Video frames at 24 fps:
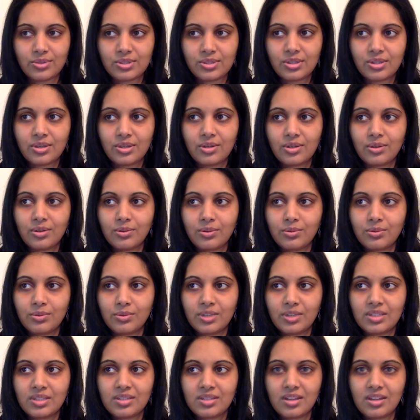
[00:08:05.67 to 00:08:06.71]
So
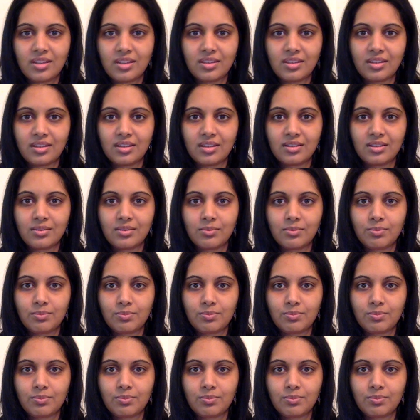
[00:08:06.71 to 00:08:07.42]
it's not that